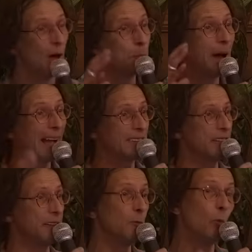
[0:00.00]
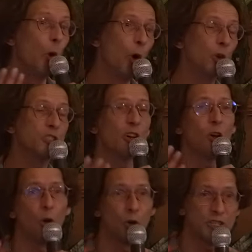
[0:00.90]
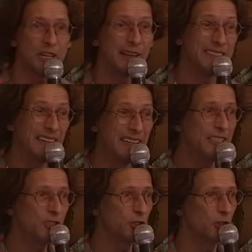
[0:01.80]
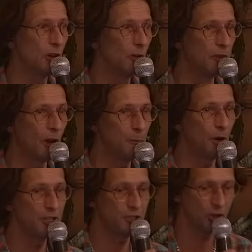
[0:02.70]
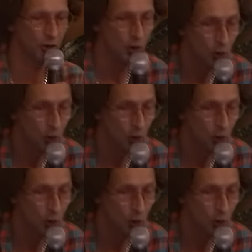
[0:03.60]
a pattern in water or sand. Each vibration